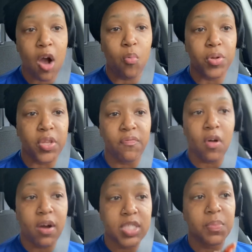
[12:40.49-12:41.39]
I want the
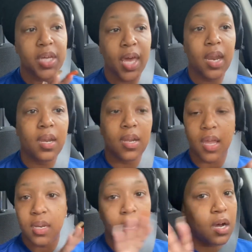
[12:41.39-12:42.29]
vlog to be edited
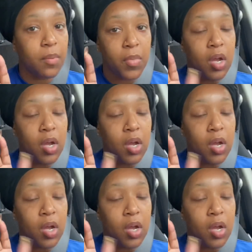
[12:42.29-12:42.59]
and up